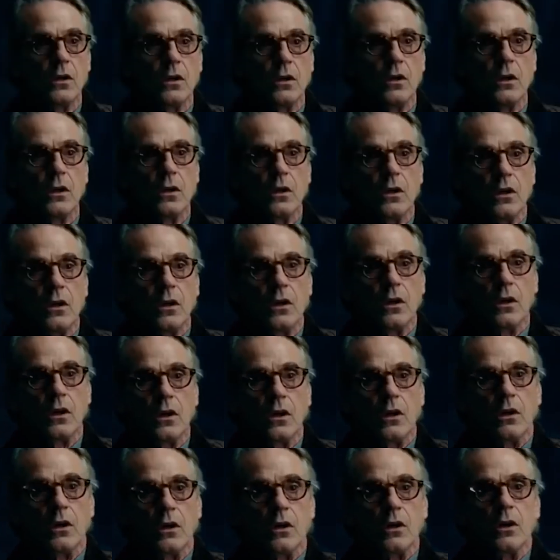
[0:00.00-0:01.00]
of Snyder
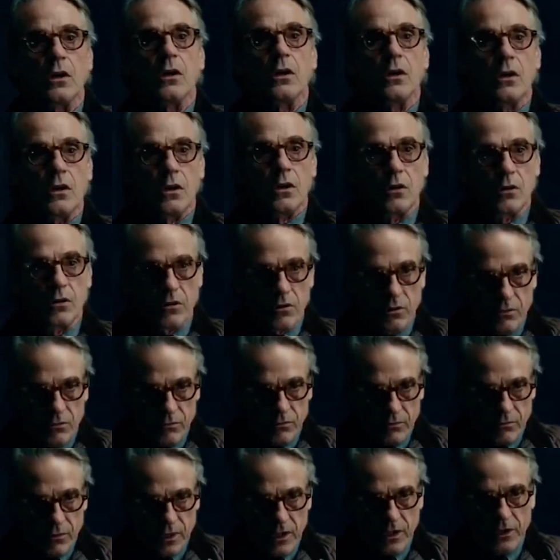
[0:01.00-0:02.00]
footage that they hadn't
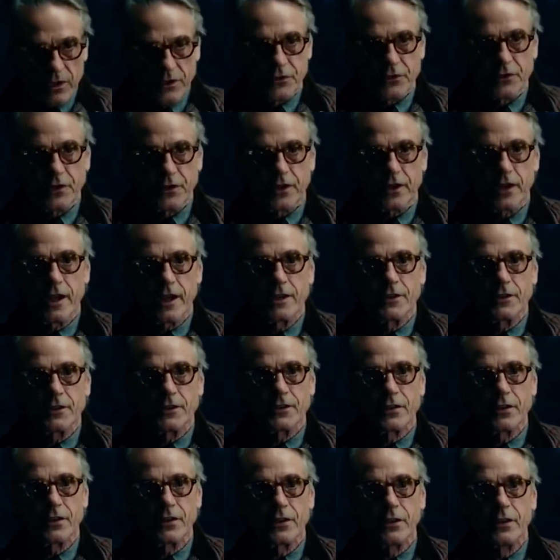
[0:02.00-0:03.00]
released yet that they said,
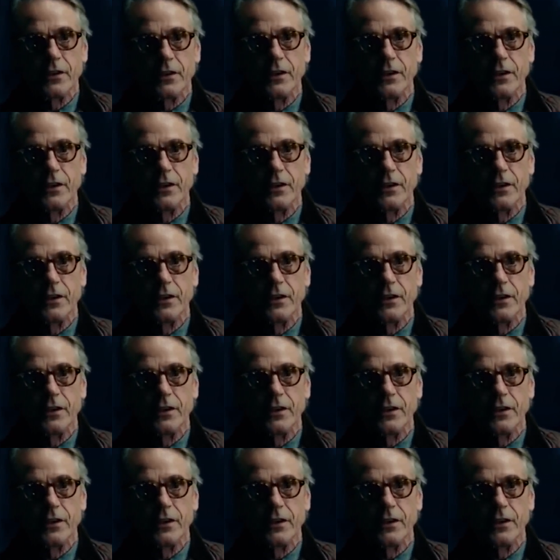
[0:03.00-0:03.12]
okay, why don't